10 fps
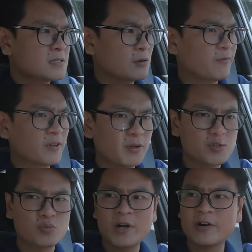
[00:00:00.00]
So for
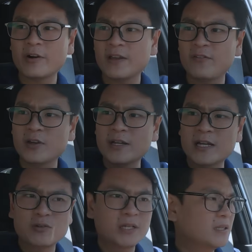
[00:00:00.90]
those wondering if you can
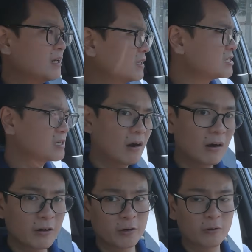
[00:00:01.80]
actually take this
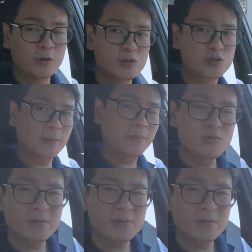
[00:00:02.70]
car on a road trip, you